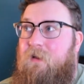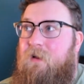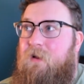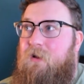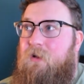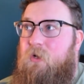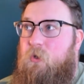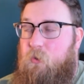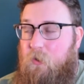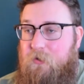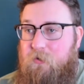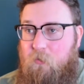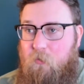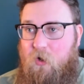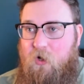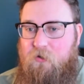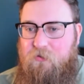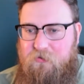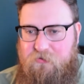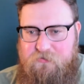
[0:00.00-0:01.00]

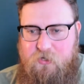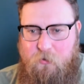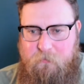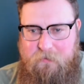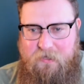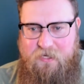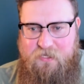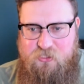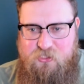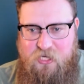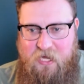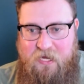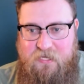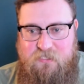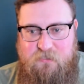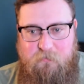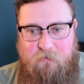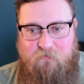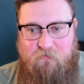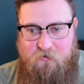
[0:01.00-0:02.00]
Grindelwald still being
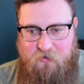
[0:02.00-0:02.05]
chased, but for